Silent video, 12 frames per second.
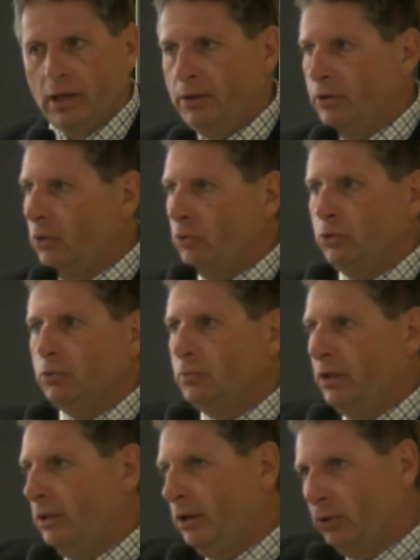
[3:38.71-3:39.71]
And you know, you,
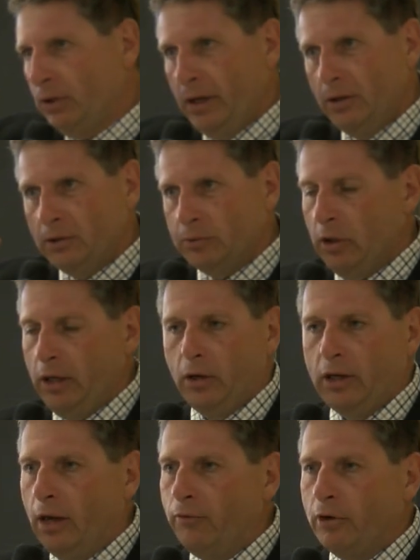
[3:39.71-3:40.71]
here, here's, here,
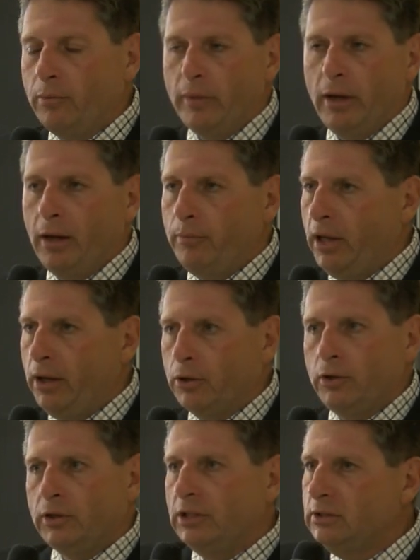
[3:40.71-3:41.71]
Governor uh,
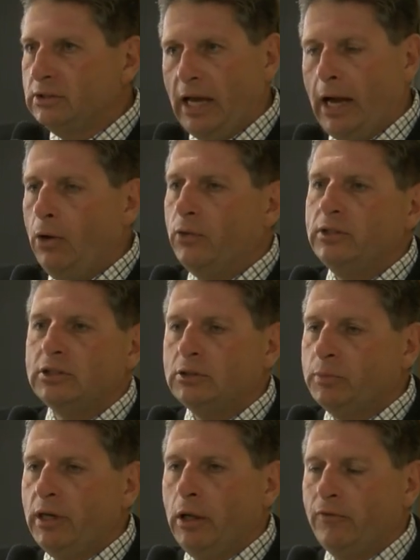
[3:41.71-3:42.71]
Baker, this is how this
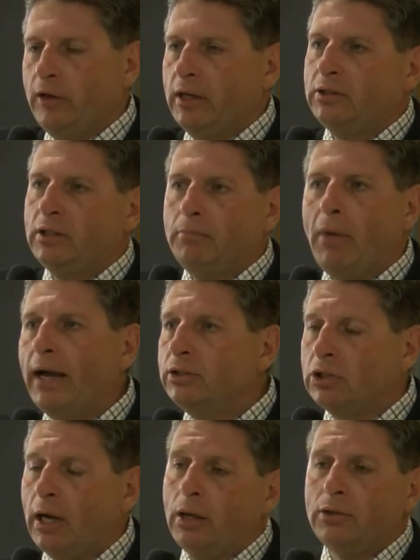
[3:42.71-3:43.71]
has been affecting my
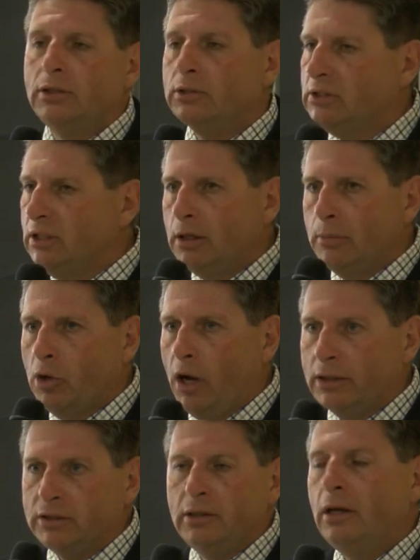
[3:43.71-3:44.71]
child in the city of
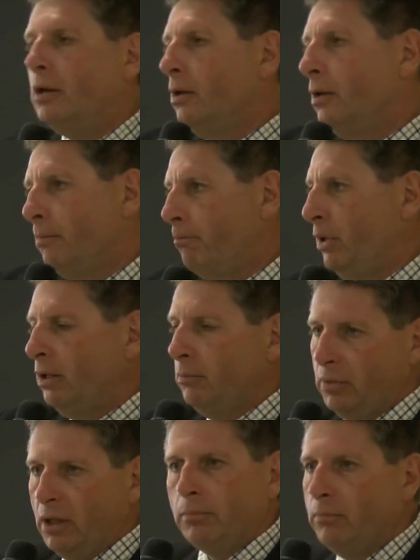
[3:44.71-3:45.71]
Brockton.
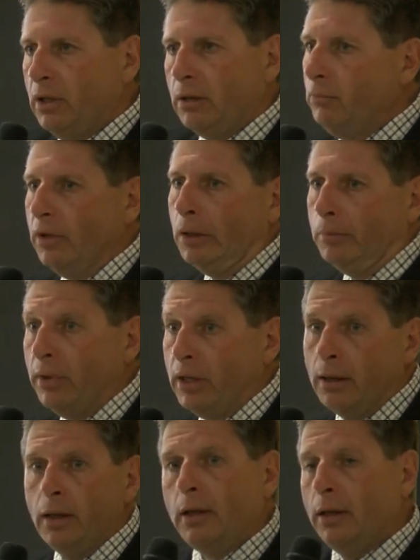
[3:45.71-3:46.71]
Bing, bing, bing, bing,
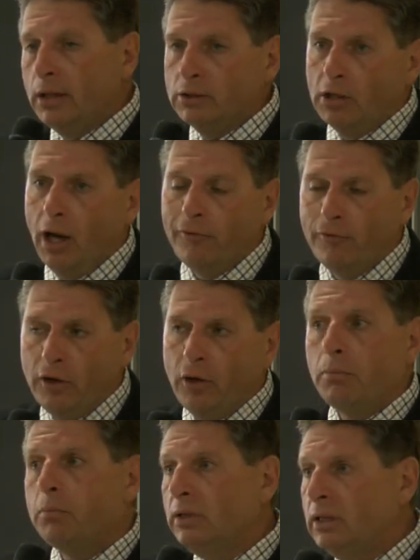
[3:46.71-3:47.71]
bing. It's not
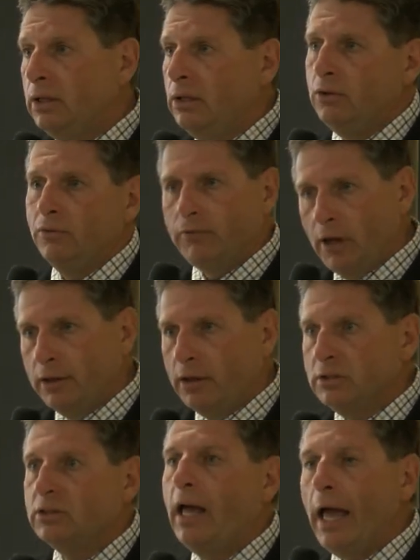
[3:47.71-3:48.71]
fair. Please fund
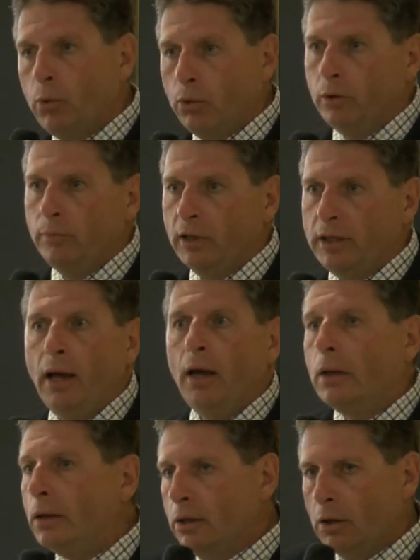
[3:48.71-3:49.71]
us equitably.
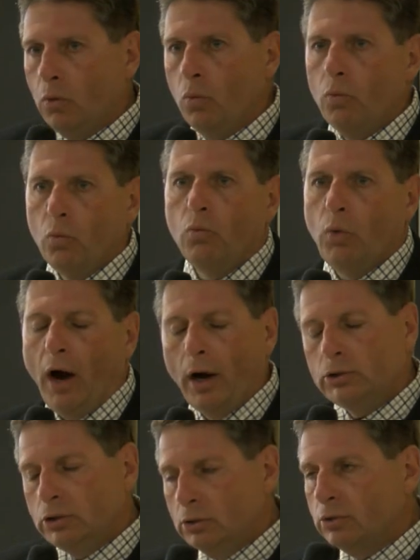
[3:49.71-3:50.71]
You know,
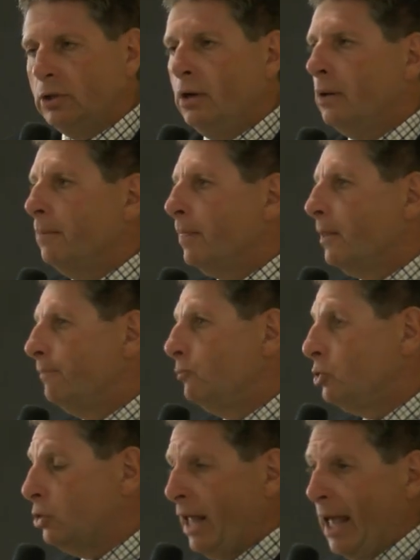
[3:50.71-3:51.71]
our children
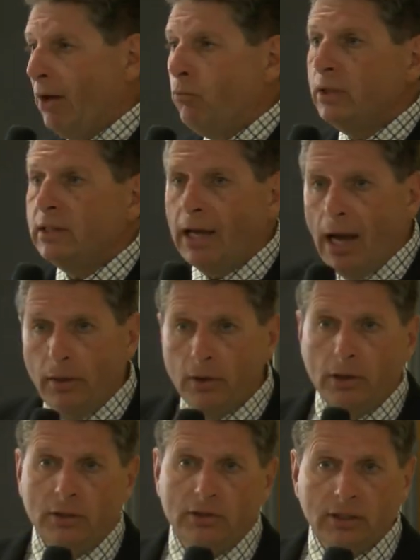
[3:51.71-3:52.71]
should have what the
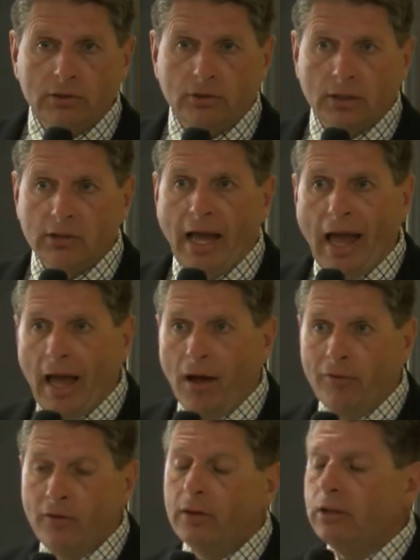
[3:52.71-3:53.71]
other districts
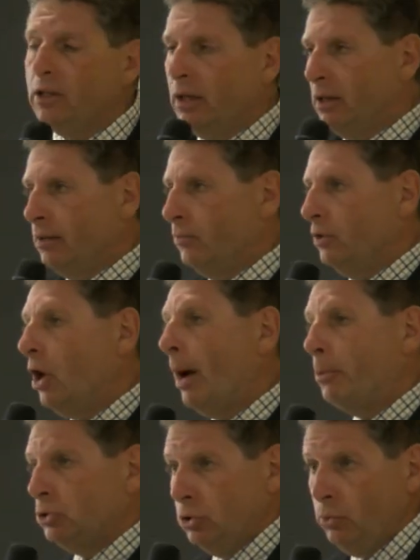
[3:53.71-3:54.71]
have, the, uh, the
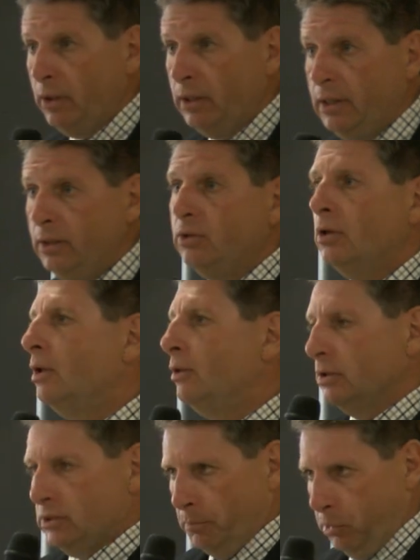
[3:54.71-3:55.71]
opportunities,
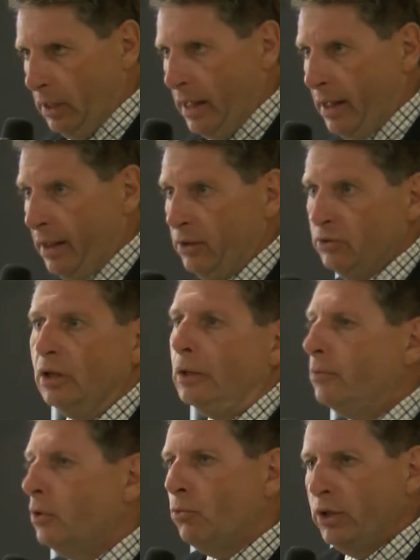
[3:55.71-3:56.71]
the supplies,
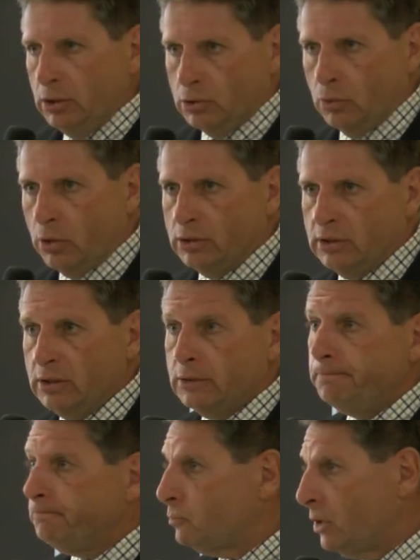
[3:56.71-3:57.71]
the
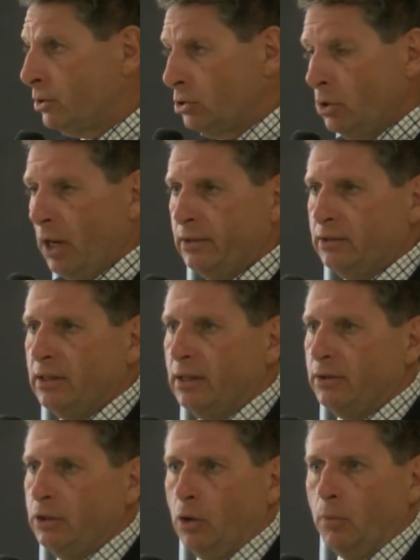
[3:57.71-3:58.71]
resources. It's not,
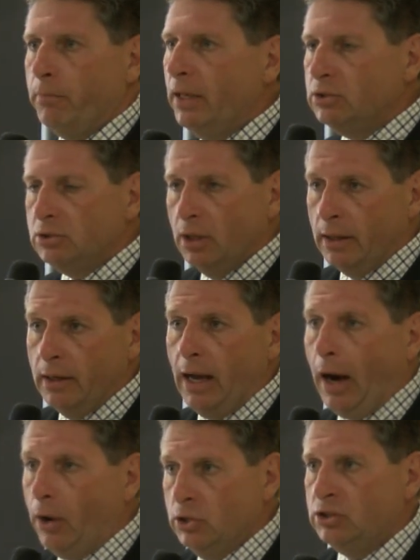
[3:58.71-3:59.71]
uh, you know, based on
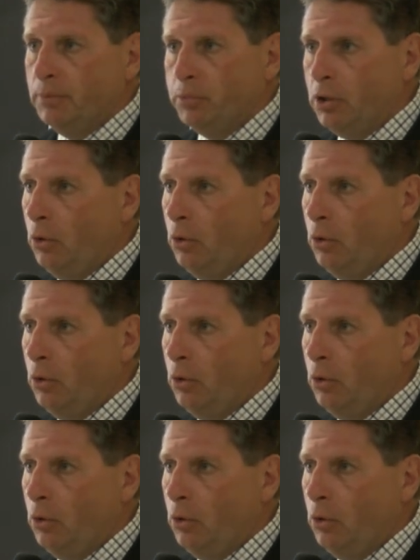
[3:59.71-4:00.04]
our zip